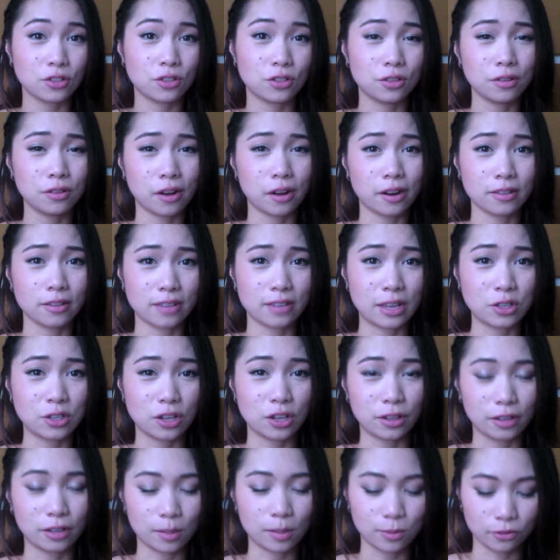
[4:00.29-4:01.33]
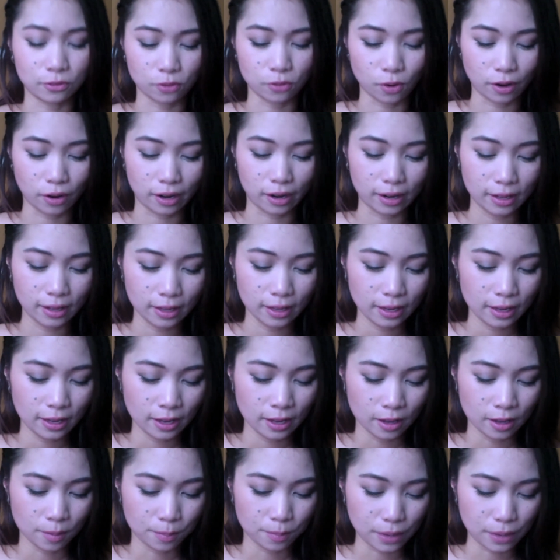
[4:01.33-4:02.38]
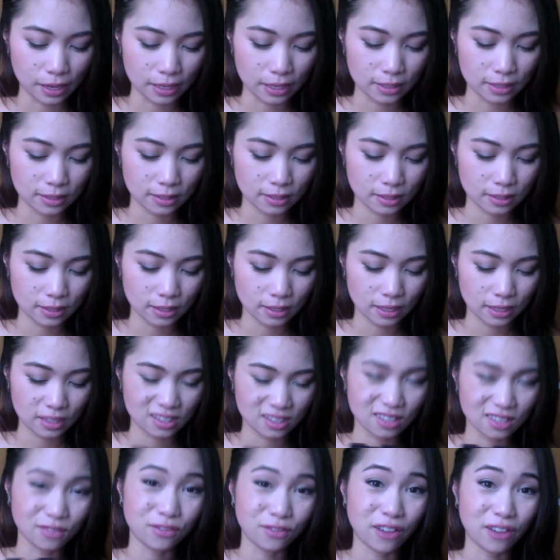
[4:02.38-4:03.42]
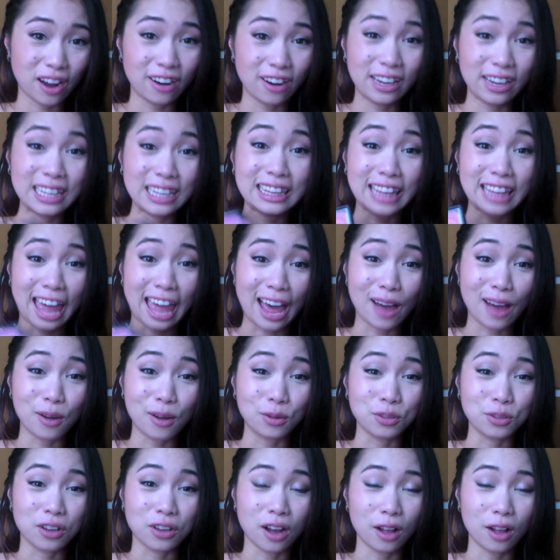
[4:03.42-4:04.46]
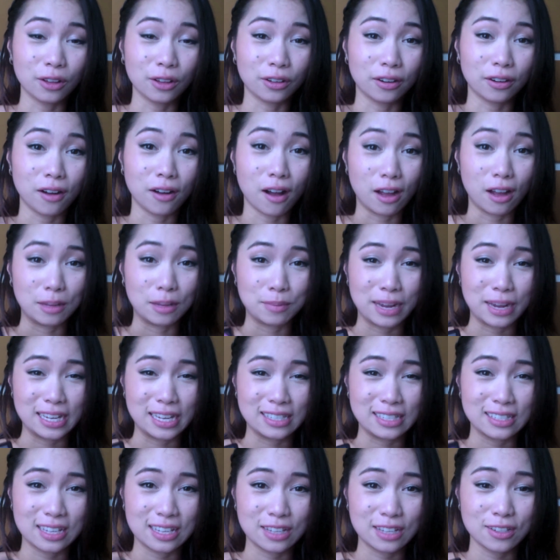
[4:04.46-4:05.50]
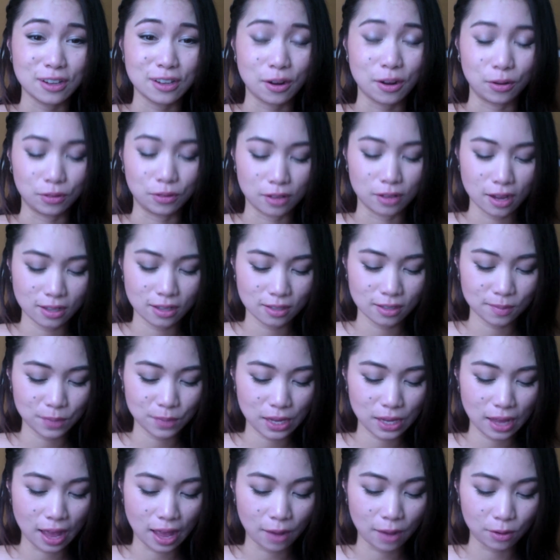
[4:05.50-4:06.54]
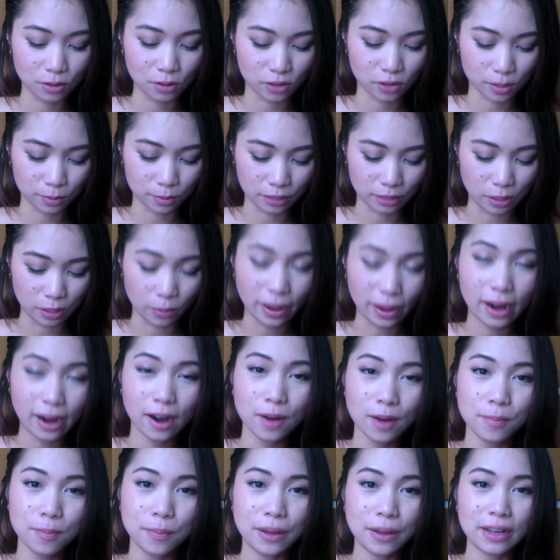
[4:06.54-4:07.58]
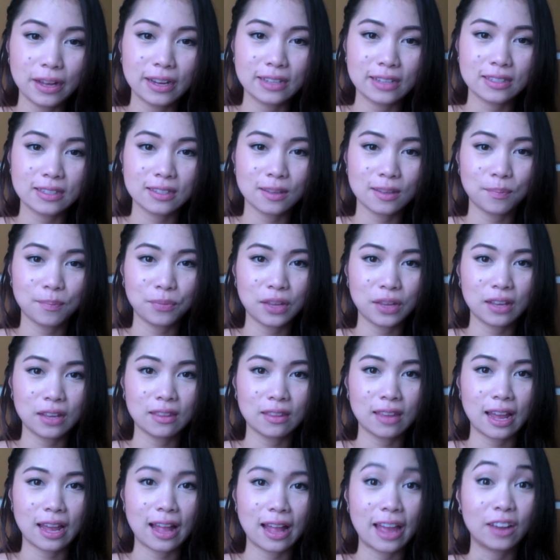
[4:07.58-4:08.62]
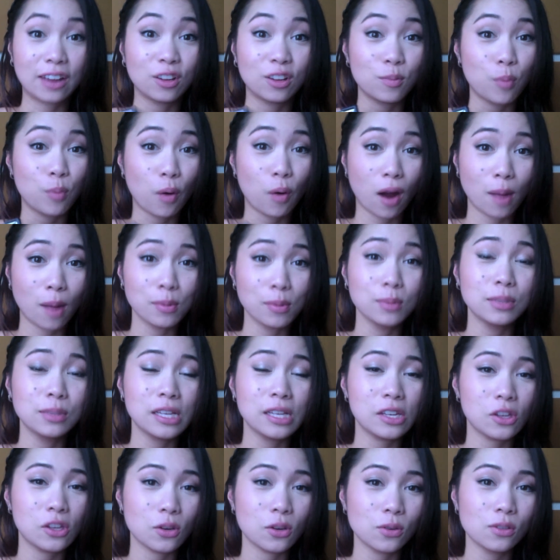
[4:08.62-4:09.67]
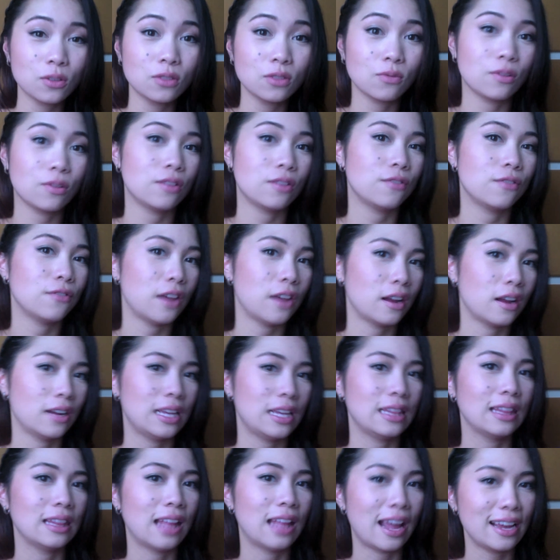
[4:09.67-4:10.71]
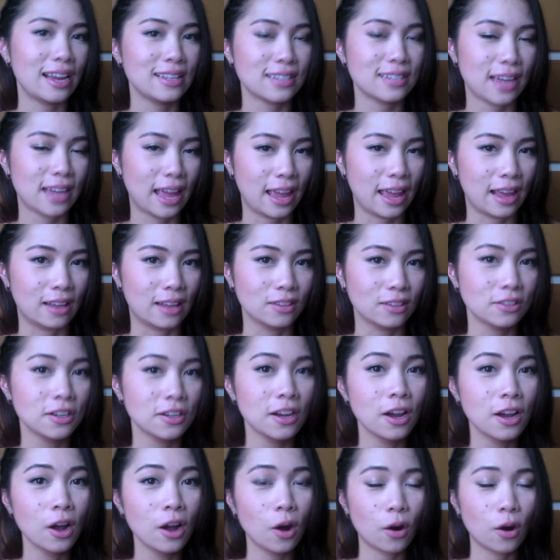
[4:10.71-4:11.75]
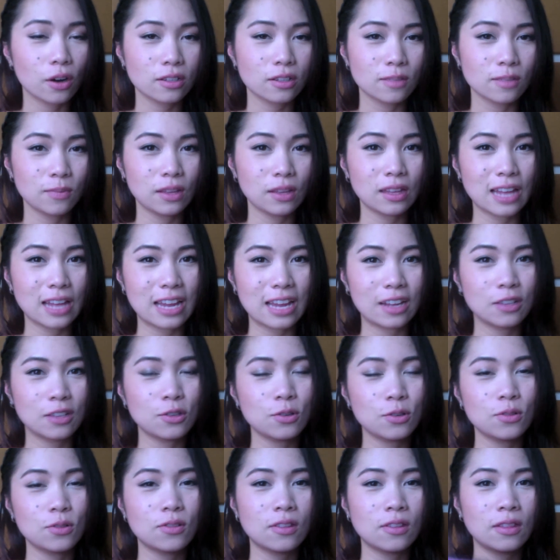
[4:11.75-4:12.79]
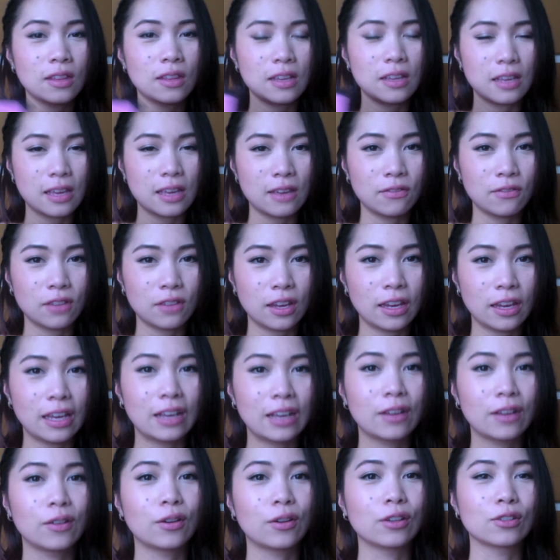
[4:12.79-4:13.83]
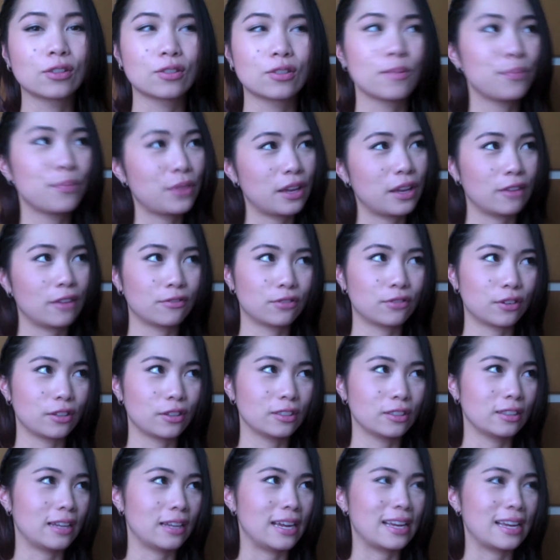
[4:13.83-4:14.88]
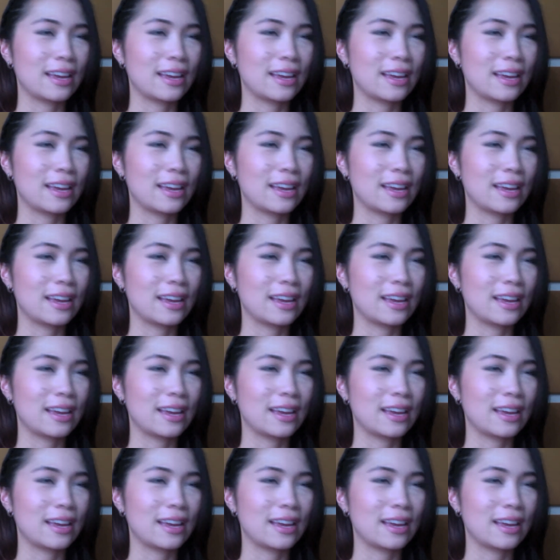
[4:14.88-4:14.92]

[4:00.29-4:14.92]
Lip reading: NARS Angelica before, but it's a very loud color on my skin tone. Not something I would normally wear, but it's something that I could probably use with a very light hand, or something that I could use in the evening, or something for like